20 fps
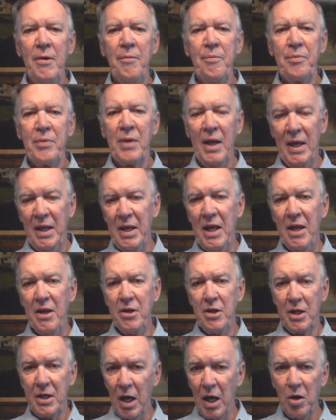and
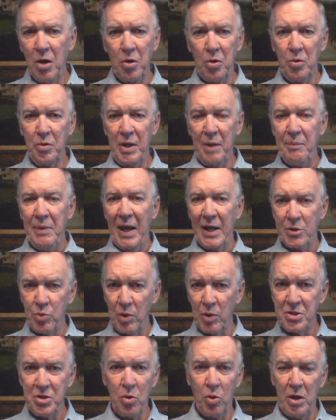into gold. I mean, that's
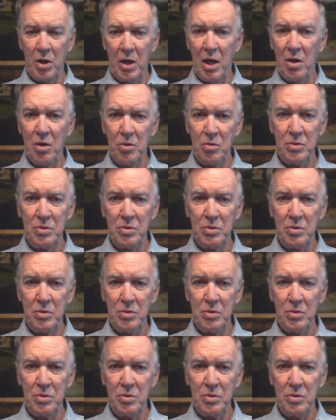what's going on.